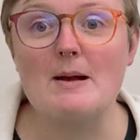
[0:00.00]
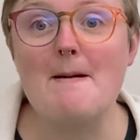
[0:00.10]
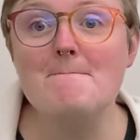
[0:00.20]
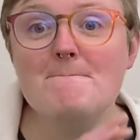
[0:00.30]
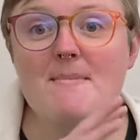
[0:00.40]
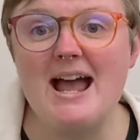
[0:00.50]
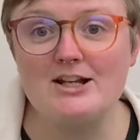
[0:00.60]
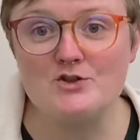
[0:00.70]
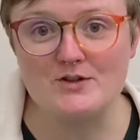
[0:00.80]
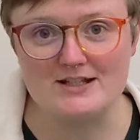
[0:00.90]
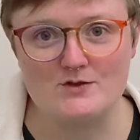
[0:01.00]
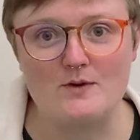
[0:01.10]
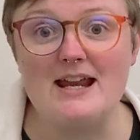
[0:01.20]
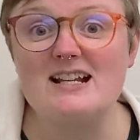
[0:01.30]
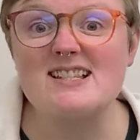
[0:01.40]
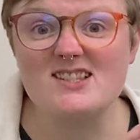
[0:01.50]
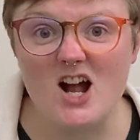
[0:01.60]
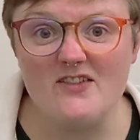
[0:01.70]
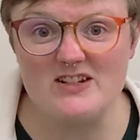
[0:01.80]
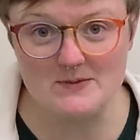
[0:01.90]
a mattress, right? A
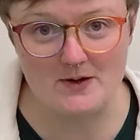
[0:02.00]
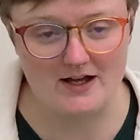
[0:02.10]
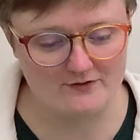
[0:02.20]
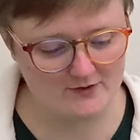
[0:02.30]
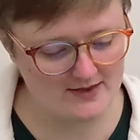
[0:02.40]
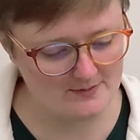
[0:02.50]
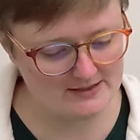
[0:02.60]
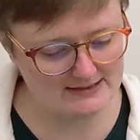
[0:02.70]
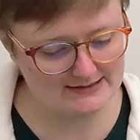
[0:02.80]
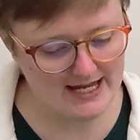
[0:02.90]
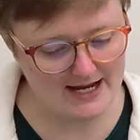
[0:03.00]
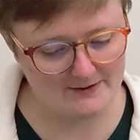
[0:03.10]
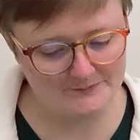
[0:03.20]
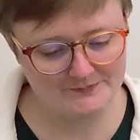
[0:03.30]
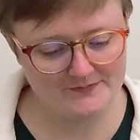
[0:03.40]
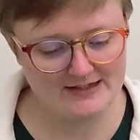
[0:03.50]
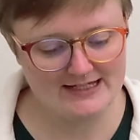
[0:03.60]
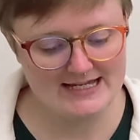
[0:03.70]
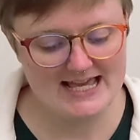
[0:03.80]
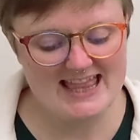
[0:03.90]
soft spot for them to lay.
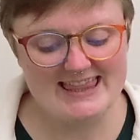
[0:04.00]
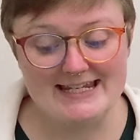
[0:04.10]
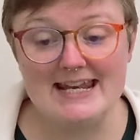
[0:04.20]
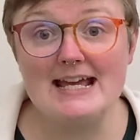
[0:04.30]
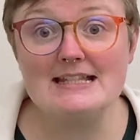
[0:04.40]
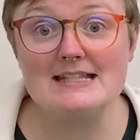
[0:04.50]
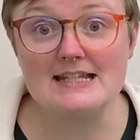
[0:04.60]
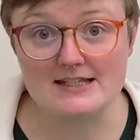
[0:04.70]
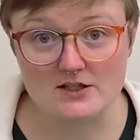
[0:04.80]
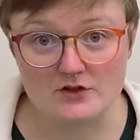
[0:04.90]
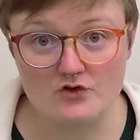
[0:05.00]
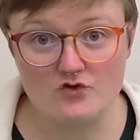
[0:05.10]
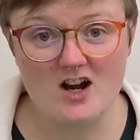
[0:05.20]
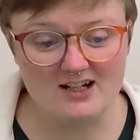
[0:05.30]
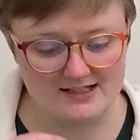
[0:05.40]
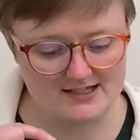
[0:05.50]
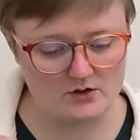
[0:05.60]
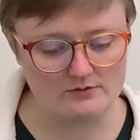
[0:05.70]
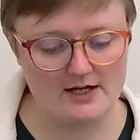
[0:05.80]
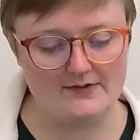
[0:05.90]
The nest is the strongest
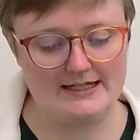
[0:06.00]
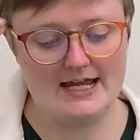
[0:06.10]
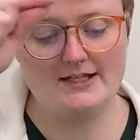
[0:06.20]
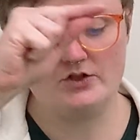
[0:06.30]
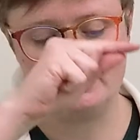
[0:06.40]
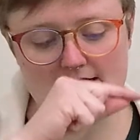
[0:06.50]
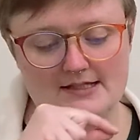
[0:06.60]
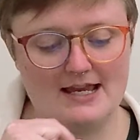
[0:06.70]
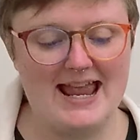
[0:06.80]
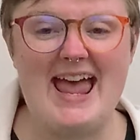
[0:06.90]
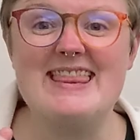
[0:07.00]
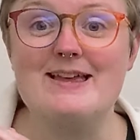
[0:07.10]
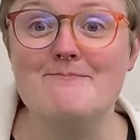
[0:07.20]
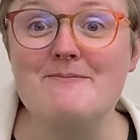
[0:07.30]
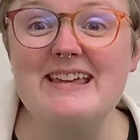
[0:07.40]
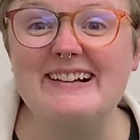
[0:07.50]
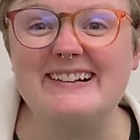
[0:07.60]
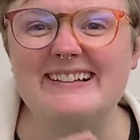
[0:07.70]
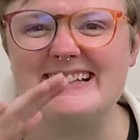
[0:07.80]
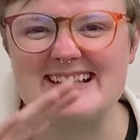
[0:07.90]
around the edges, and the
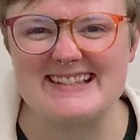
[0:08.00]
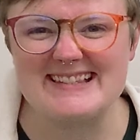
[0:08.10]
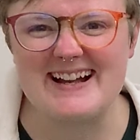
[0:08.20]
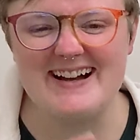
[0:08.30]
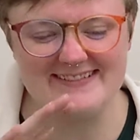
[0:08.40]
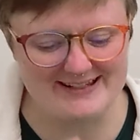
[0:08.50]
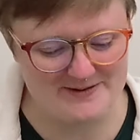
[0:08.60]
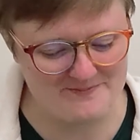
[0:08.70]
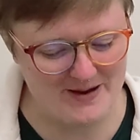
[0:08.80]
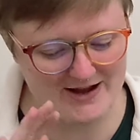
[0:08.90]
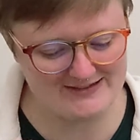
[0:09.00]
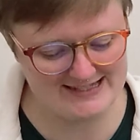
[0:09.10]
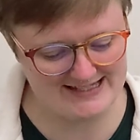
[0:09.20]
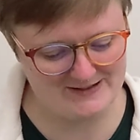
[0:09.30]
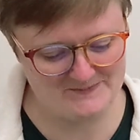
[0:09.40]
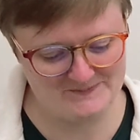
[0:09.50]
middle is soft and bouncy.